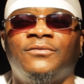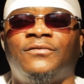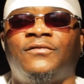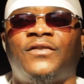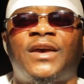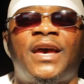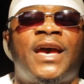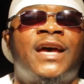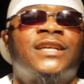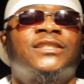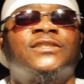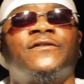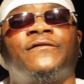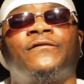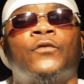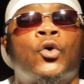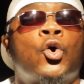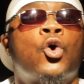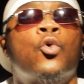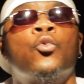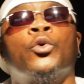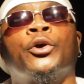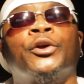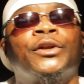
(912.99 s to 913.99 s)
fast
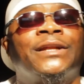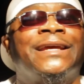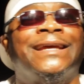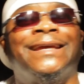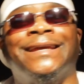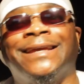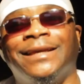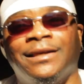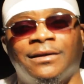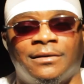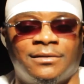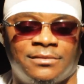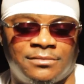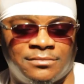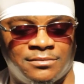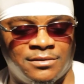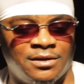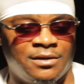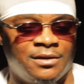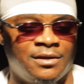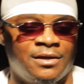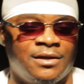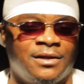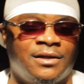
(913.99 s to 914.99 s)
forwarding
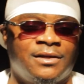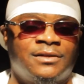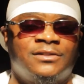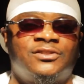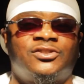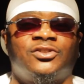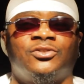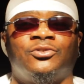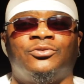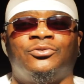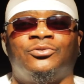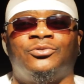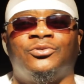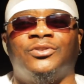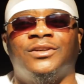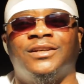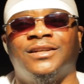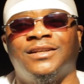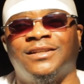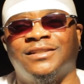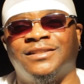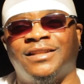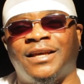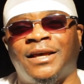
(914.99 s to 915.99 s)
to
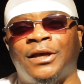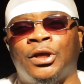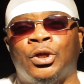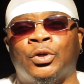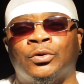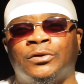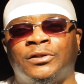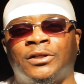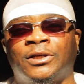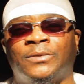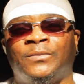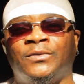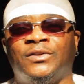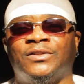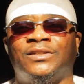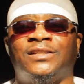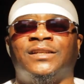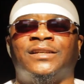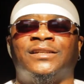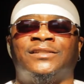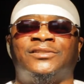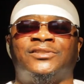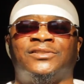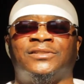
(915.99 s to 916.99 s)
the AOW
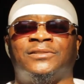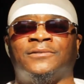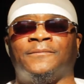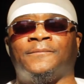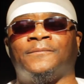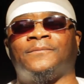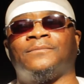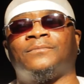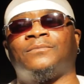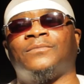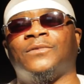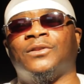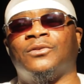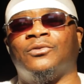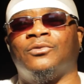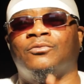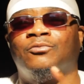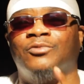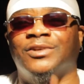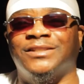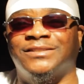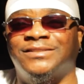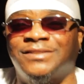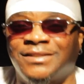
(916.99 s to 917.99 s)
dungeon.
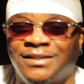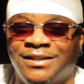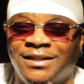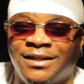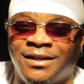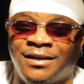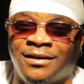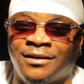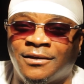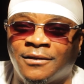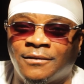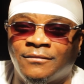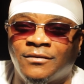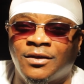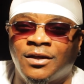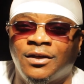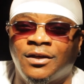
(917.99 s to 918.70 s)
Once again,